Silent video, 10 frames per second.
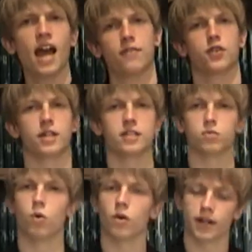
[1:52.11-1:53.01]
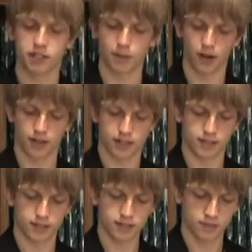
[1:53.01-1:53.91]
After his war
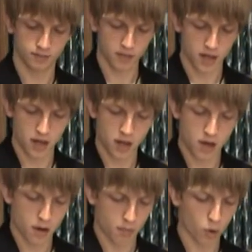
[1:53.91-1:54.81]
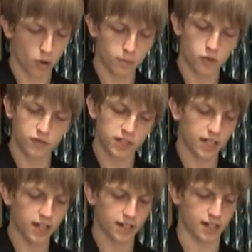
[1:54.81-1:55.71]
experiences, Moore moved to
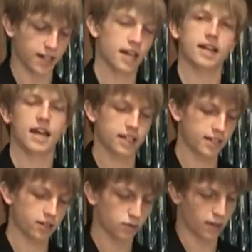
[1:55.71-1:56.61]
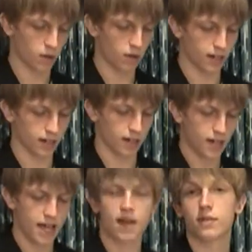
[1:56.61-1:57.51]
London in
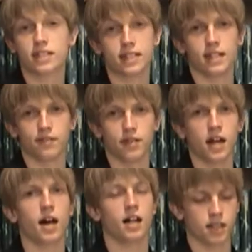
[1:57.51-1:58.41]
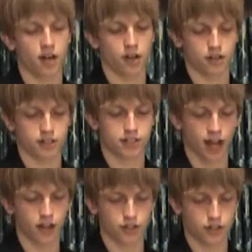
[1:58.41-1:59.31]
1921 and received a large
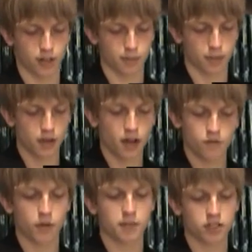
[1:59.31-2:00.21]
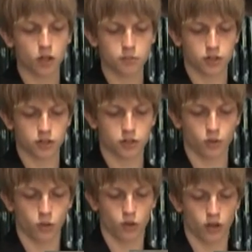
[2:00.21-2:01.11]
scholarship from the Sculpture
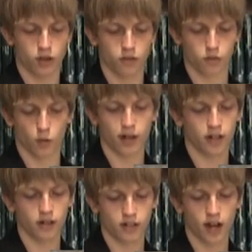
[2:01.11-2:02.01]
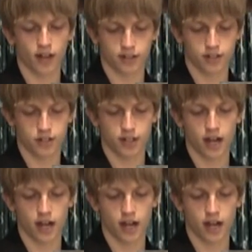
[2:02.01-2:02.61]
School of Royal College